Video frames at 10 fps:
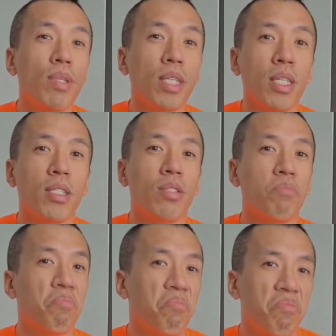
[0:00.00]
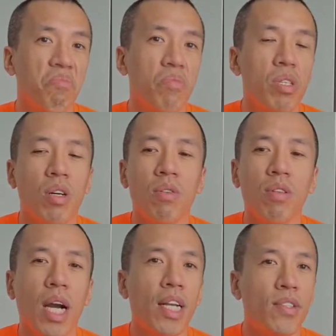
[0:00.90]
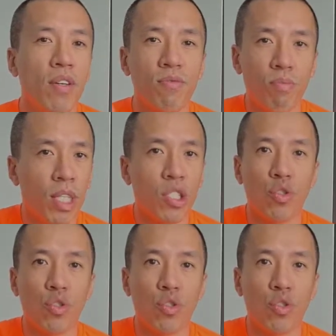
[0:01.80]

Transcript: because hard drive prices